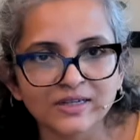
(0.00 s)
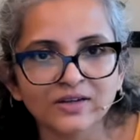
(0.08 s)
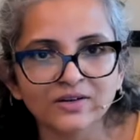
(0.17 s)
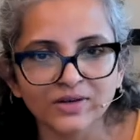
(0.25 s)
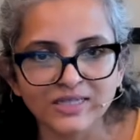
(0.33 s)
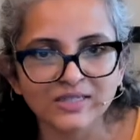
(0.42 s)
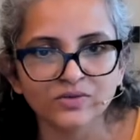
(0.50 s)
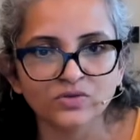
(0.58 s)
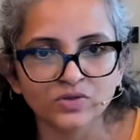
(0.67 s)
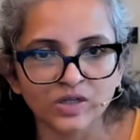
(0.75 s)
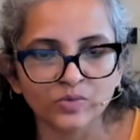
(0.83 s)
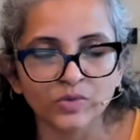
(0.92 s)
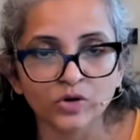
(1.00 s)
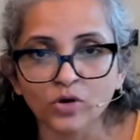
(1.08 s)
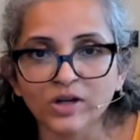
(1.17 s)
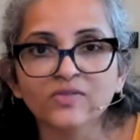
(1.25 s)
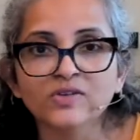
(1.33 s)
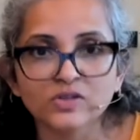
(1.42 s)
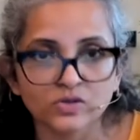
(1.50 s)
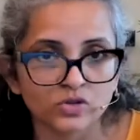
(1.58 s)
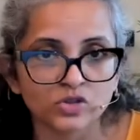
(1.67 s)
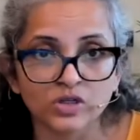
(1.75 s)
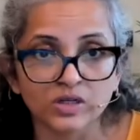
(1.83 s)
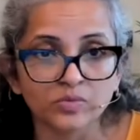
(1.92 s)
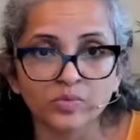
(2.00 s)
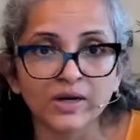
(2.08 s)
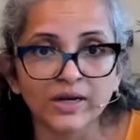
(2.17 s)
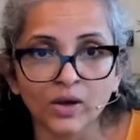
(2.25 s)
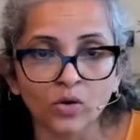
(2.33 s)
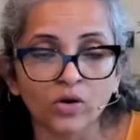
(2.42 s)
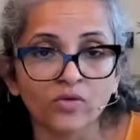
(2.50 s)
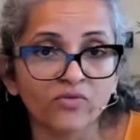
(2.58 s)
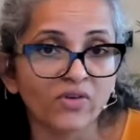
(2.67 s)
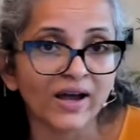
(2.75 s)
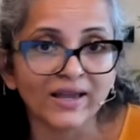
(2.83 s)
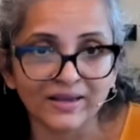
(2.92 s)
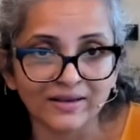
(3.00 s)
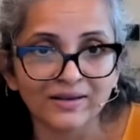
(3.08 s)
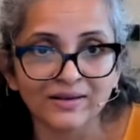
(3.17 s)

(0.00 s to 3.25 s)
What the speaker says: aggressive treatment or even surgery, depending on why